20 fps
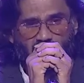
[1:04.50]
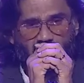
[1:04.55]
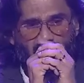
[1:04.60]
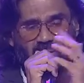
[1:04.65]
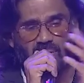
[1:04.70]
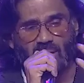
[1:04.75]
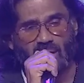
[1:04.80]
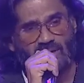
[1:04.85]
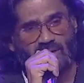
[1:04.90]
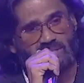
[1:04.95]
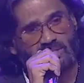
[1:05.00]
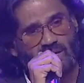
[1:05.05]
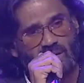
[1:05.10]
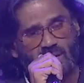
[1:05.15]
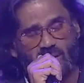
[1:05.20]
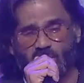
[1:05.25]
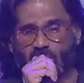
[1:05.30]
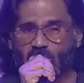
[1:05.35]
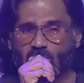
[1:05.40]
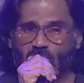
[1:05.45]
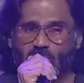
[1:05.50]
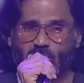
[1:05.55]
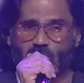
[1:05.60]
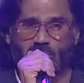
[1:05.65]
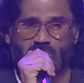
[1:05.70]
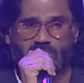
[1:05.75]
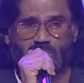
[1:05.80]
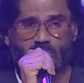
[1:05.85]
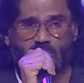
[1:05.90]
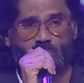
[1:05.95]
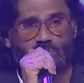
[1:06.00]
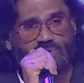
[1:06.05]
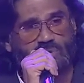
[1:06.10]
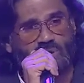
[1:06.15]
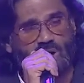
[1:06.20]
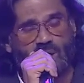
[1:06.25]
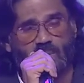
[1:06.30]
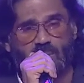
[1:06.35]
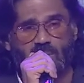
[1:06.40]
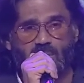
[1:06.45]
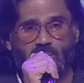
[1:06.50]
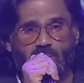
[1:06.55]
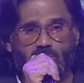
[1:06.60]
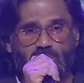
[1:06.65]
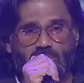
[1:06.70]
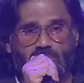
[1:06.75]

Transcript: I still don't know who's Ram and who's